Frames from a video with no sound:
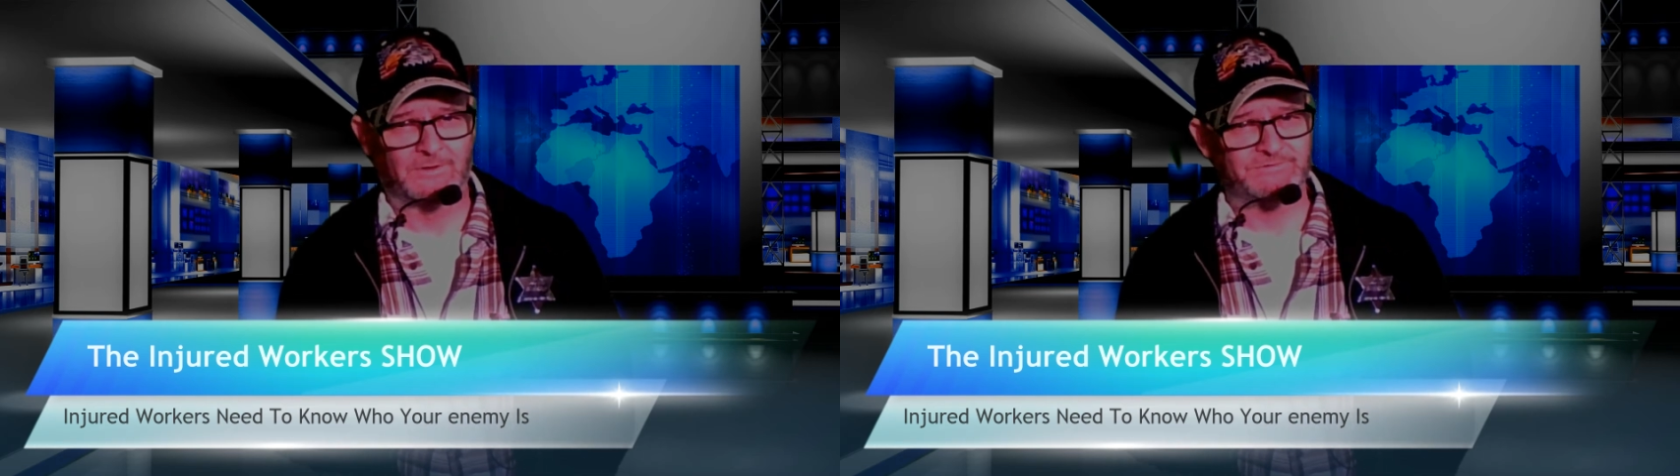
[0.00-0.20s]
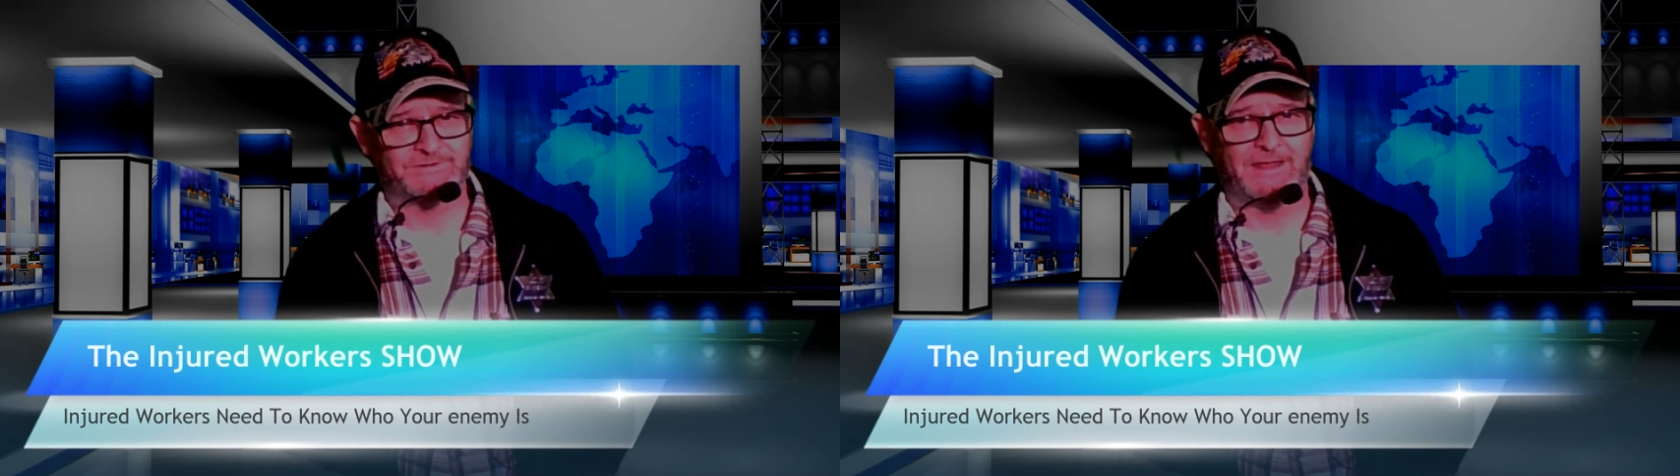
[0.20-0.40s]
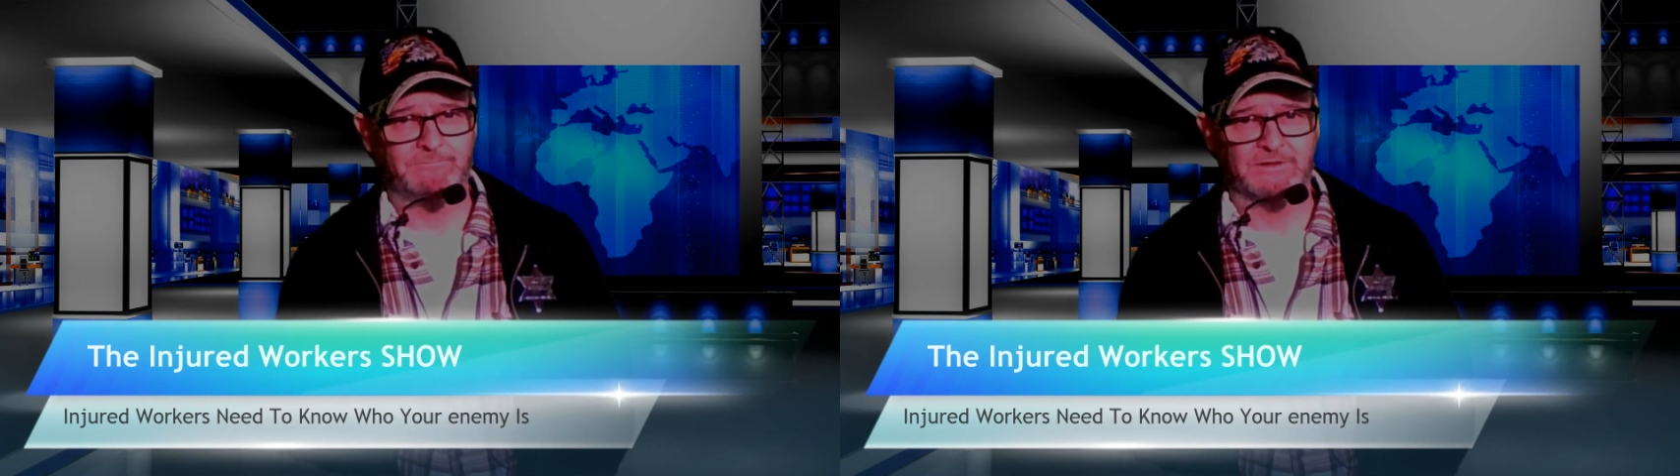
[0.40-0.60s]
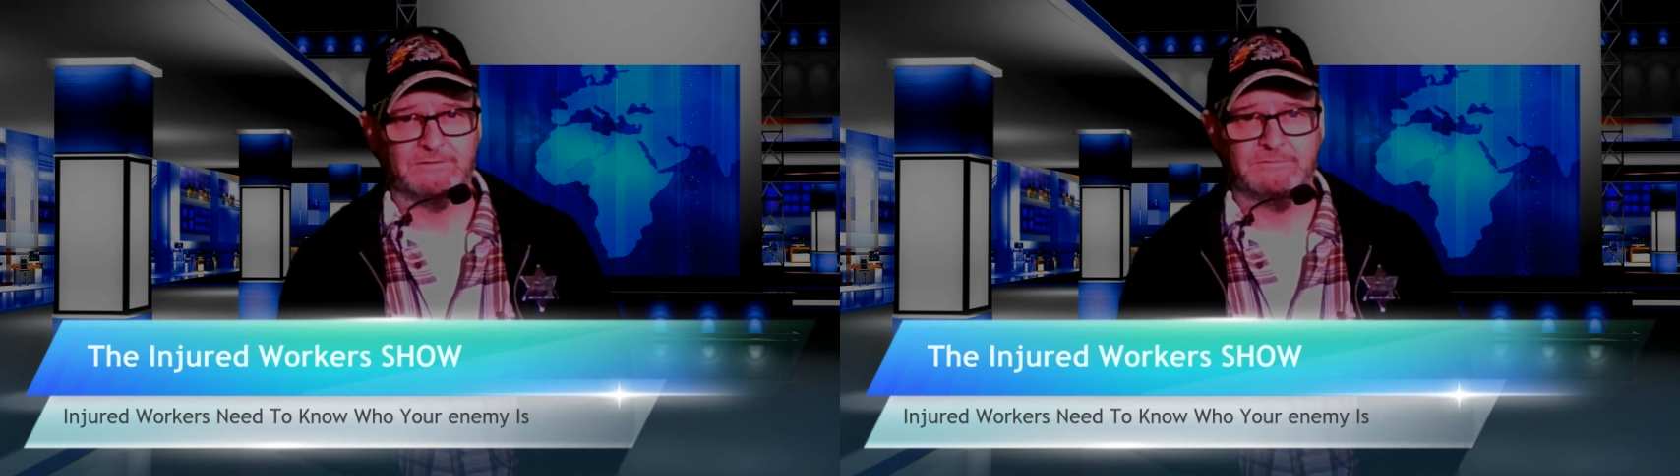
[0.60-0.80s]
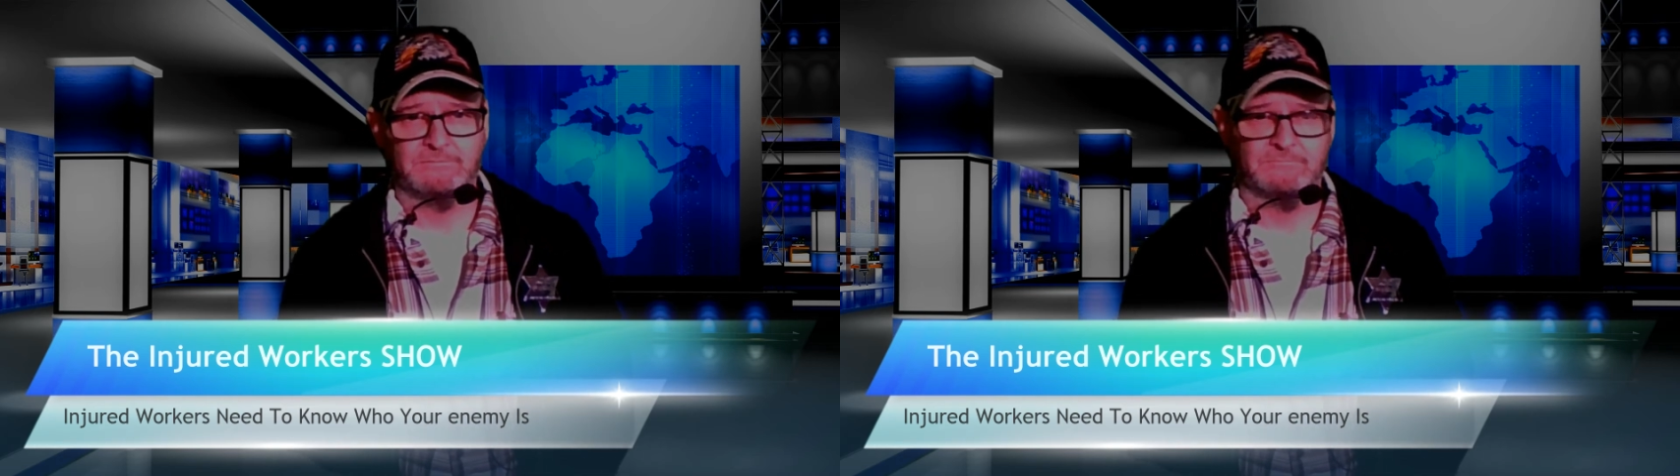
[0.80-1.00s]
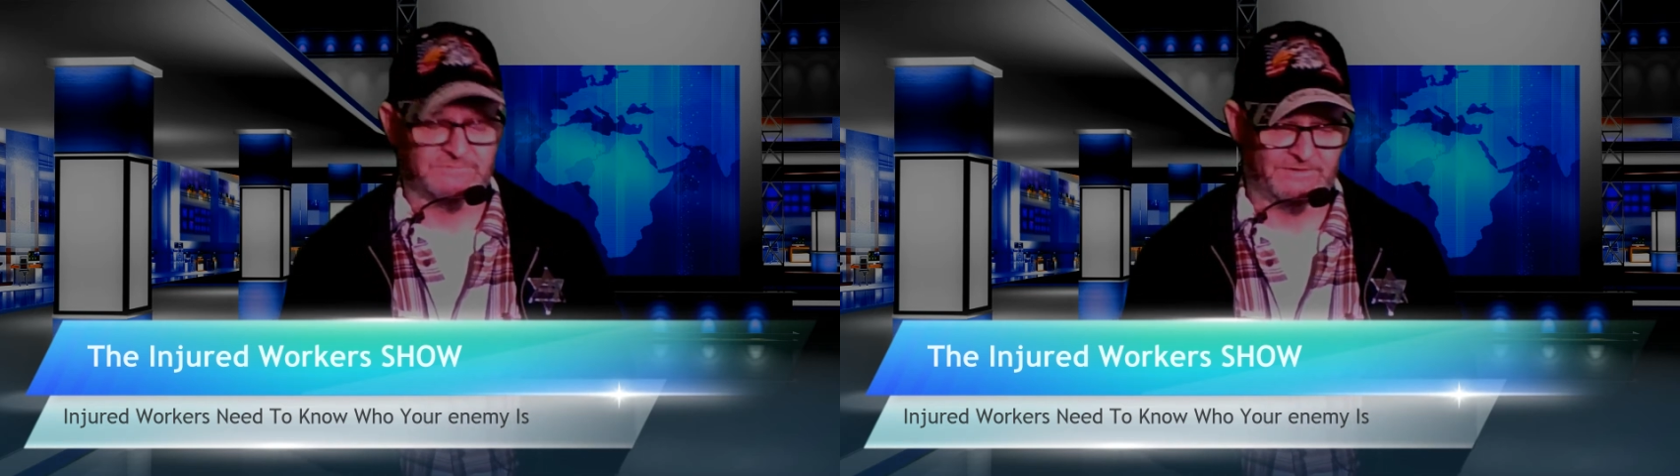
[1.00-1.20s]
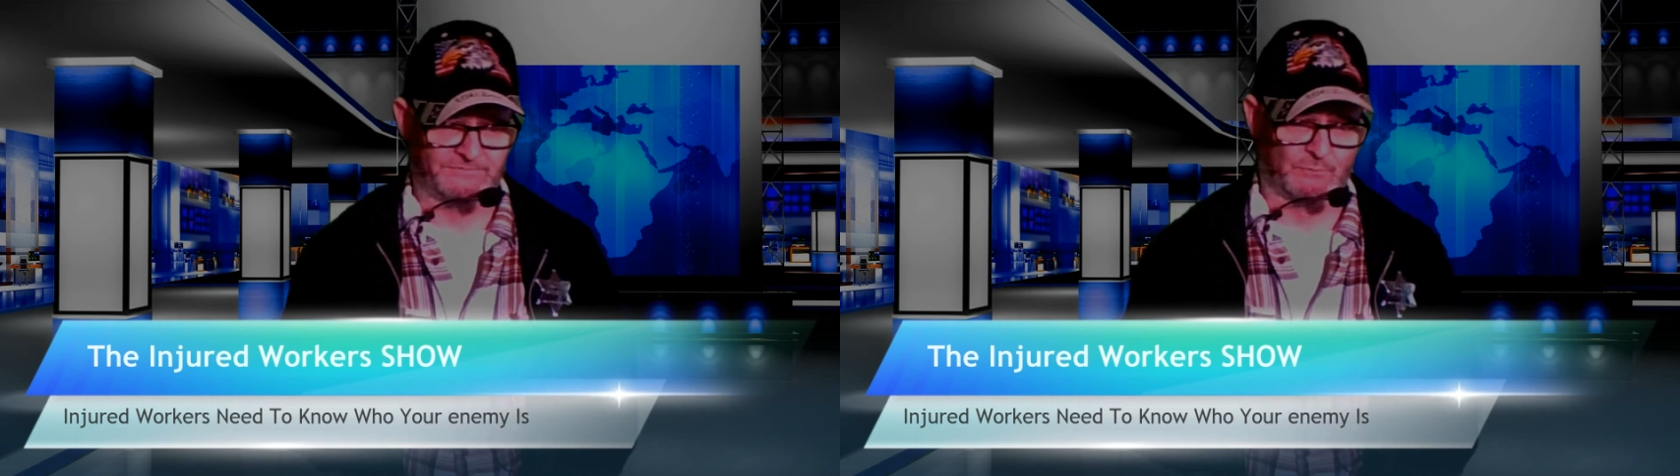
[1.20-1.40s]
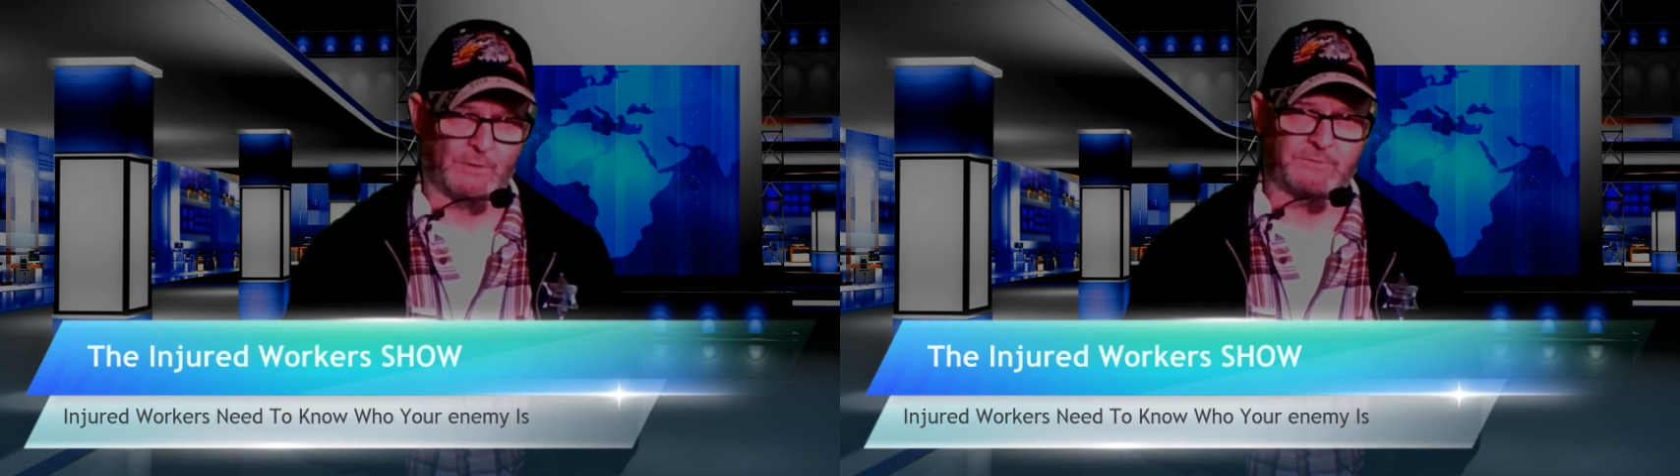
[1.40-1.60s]
what's happening to
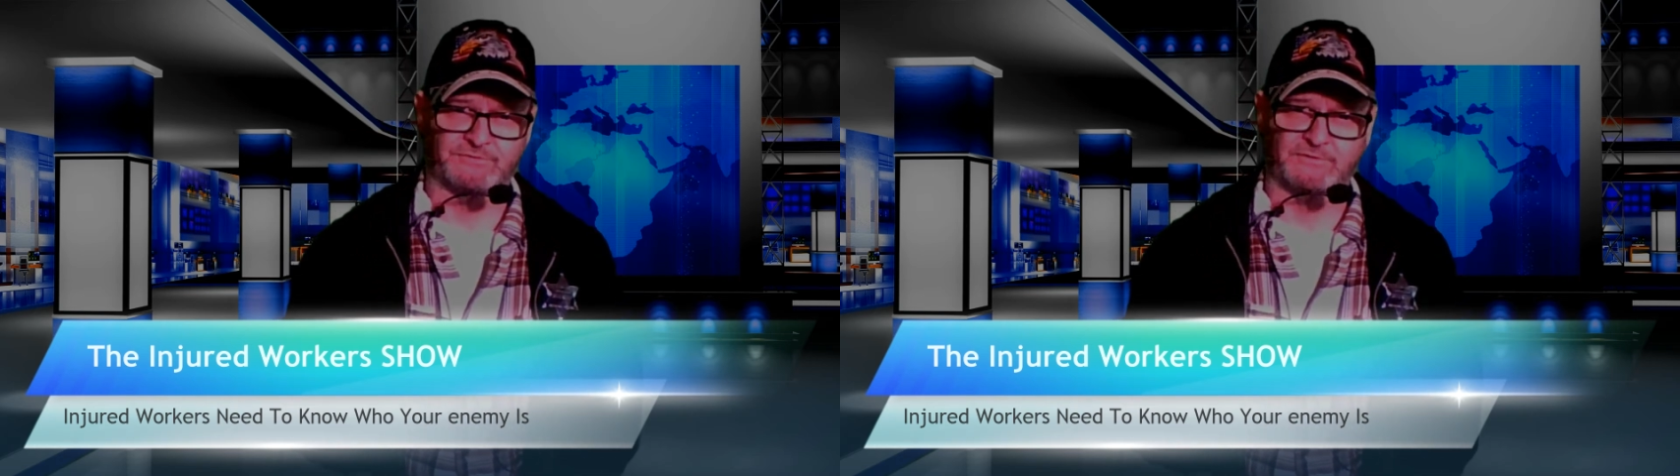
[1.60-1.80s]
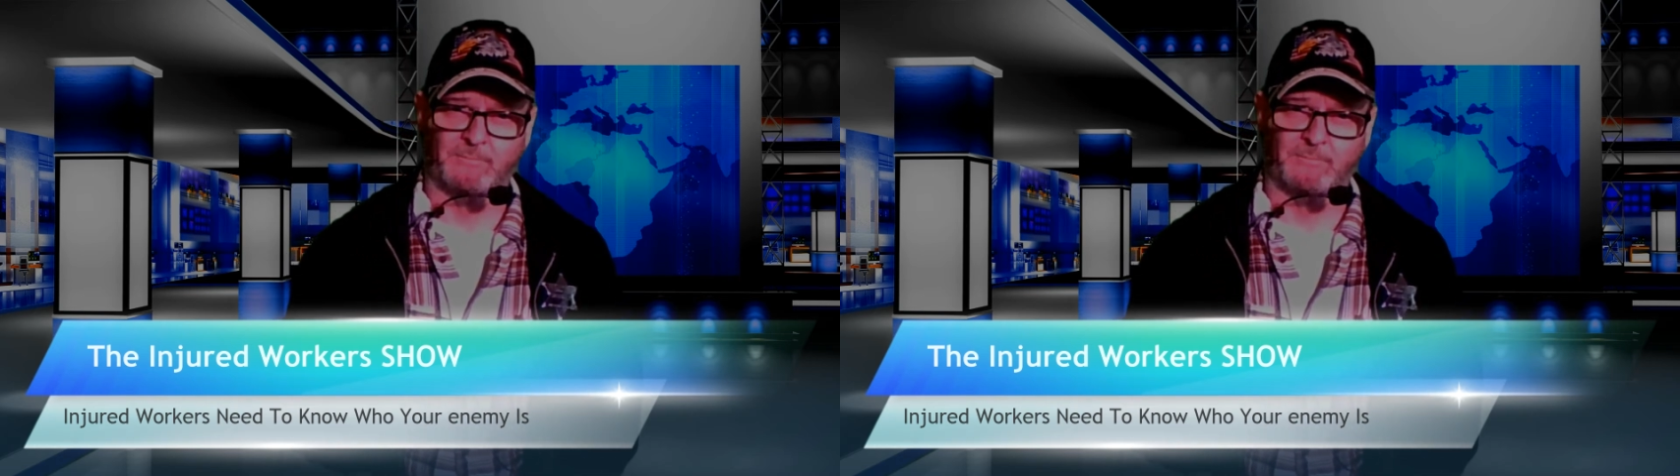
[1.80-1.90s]
injured workers in